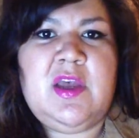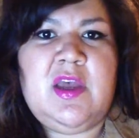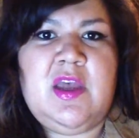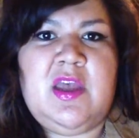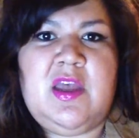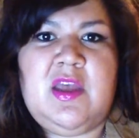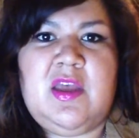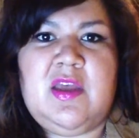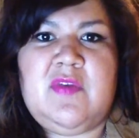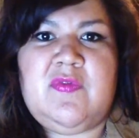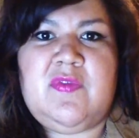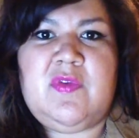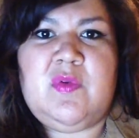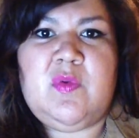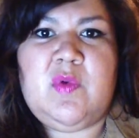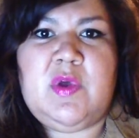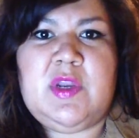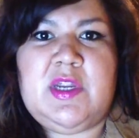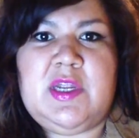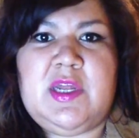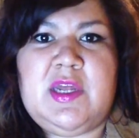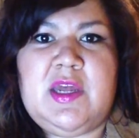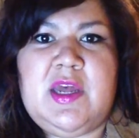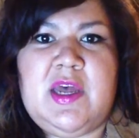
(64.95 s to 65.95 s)
If you
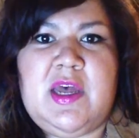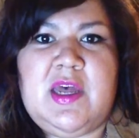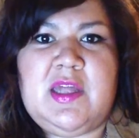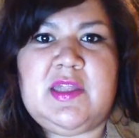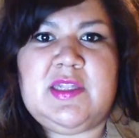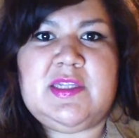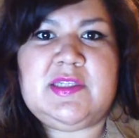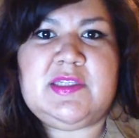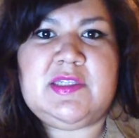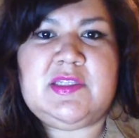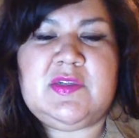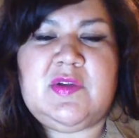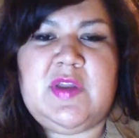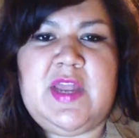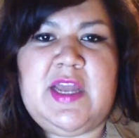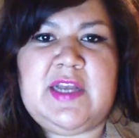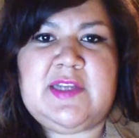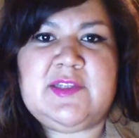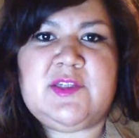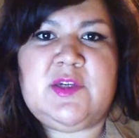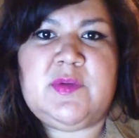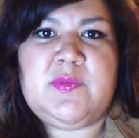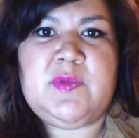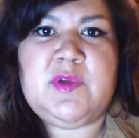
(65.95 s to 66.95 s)
want to listen to an
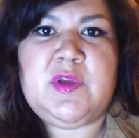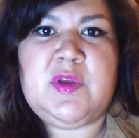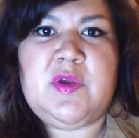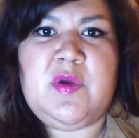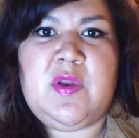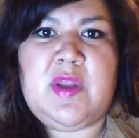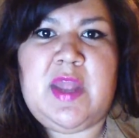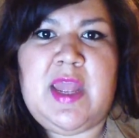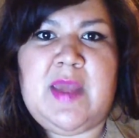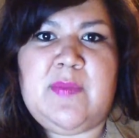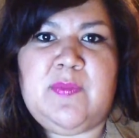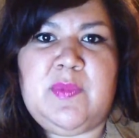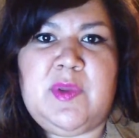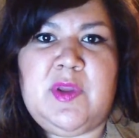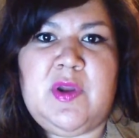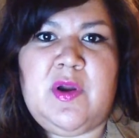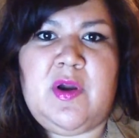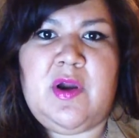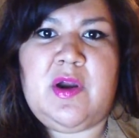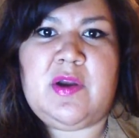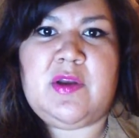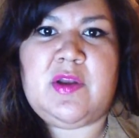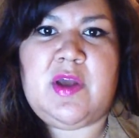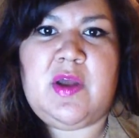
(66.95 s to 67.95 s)
excerpt, you can go to
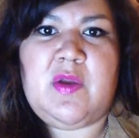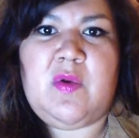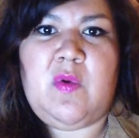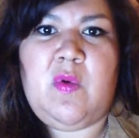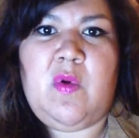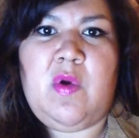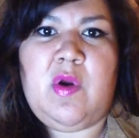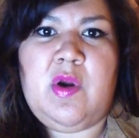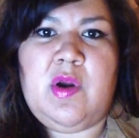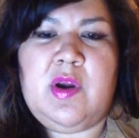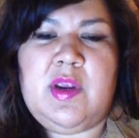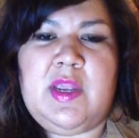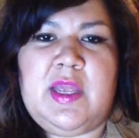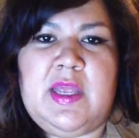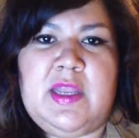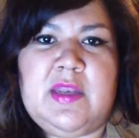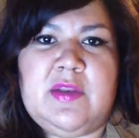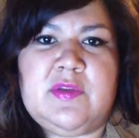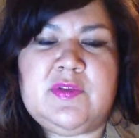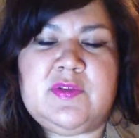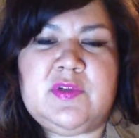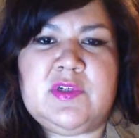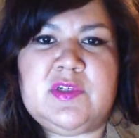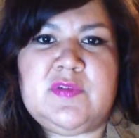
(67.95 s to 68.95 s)
npr.org
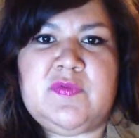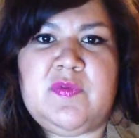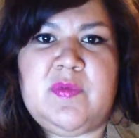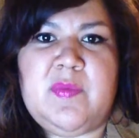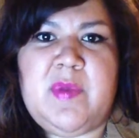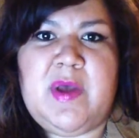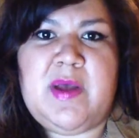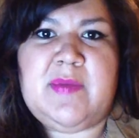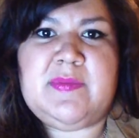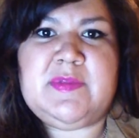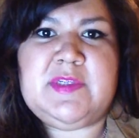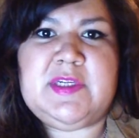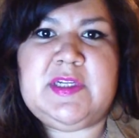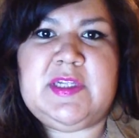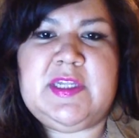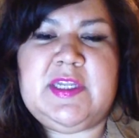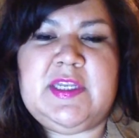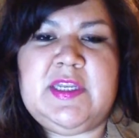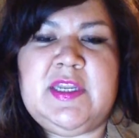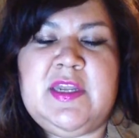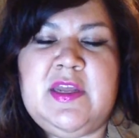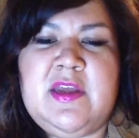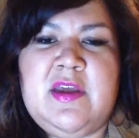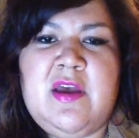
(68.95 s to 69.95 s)
and search for Bob
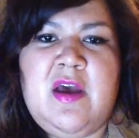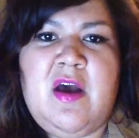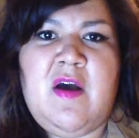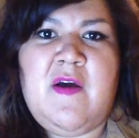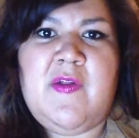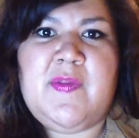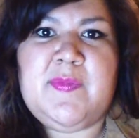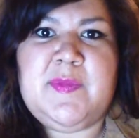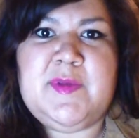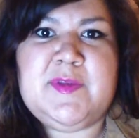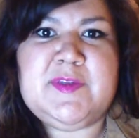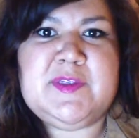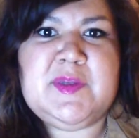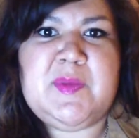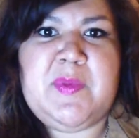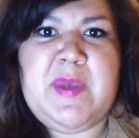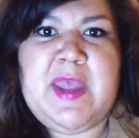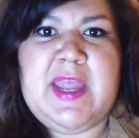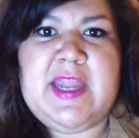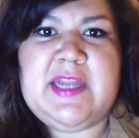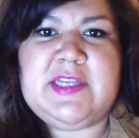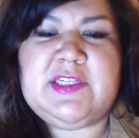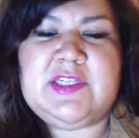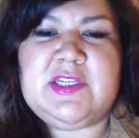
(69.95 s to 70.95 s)
Dylan on the music
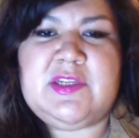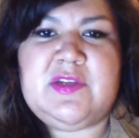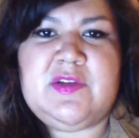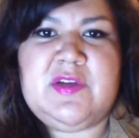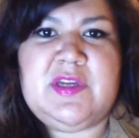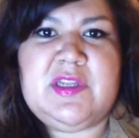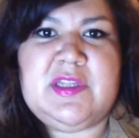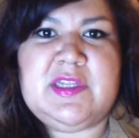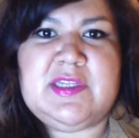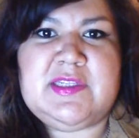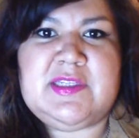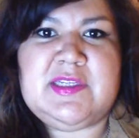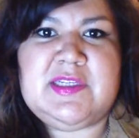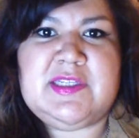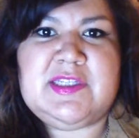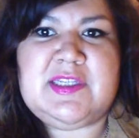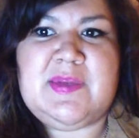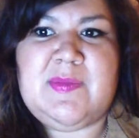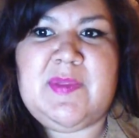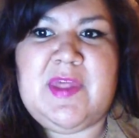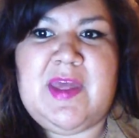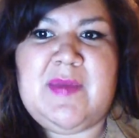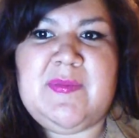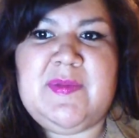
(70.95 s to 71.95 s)
page, and you can listen to
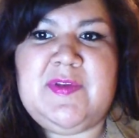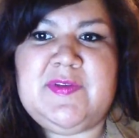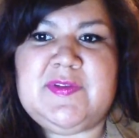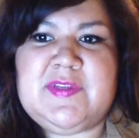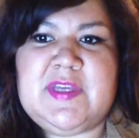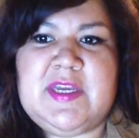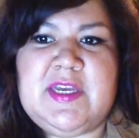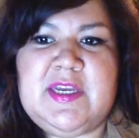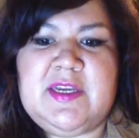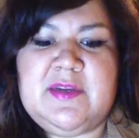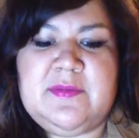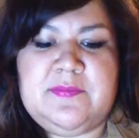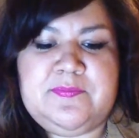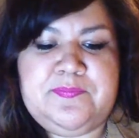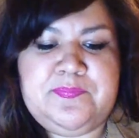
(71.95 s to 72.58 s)
some of that music.